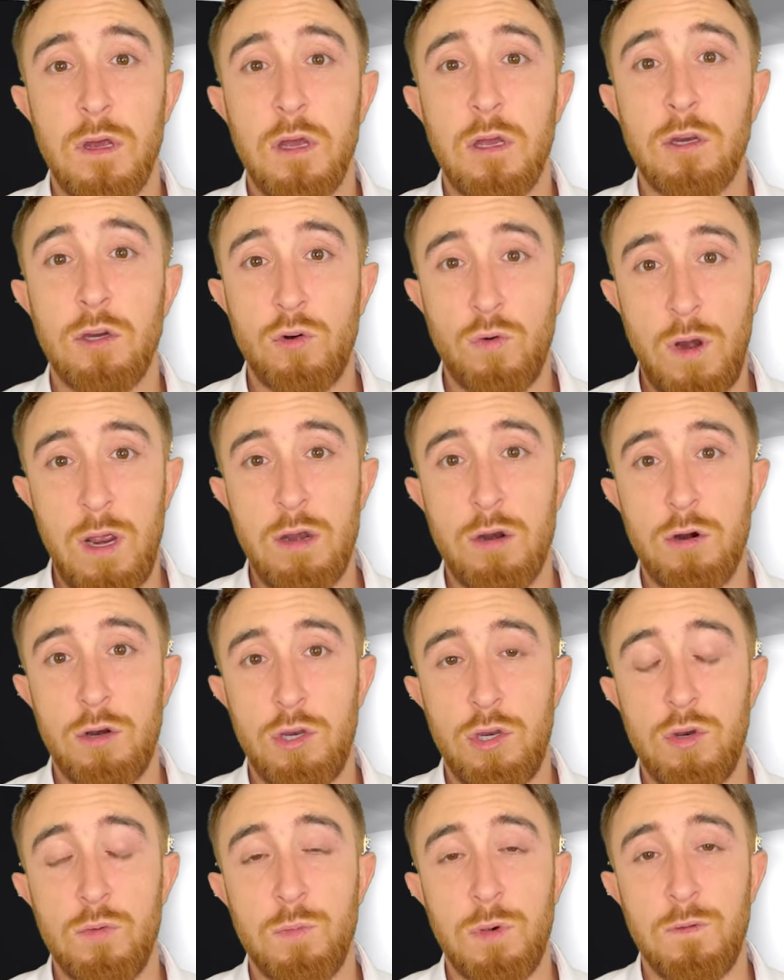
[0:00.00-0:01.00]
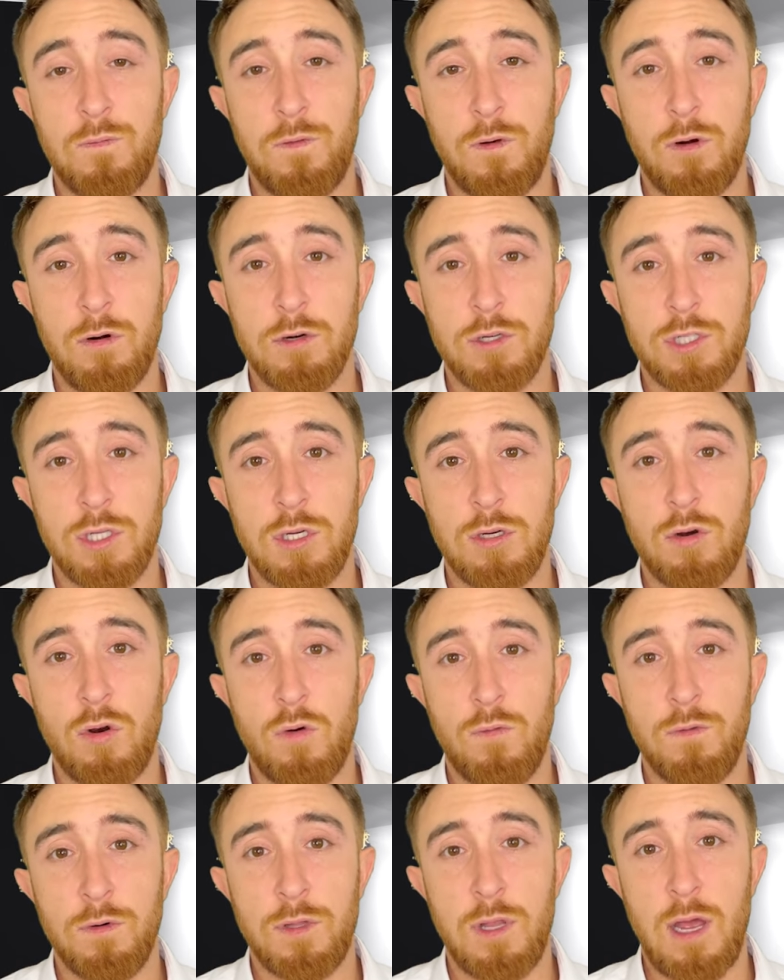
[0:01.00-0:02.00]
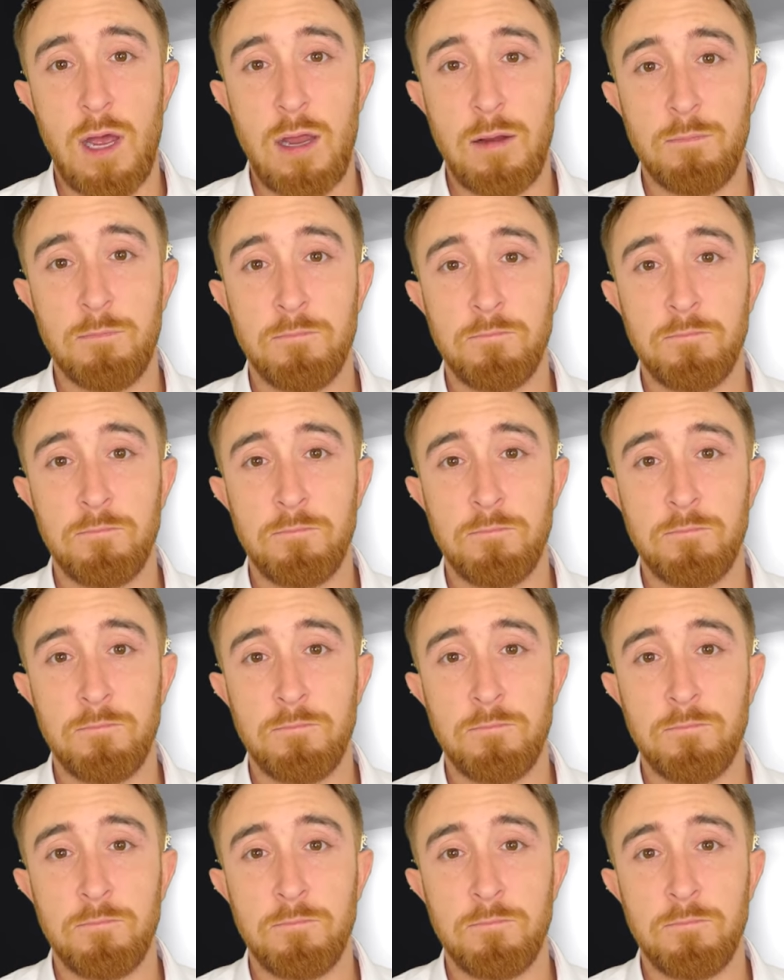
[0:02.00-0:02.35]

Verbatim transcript: greater human flourishing over time.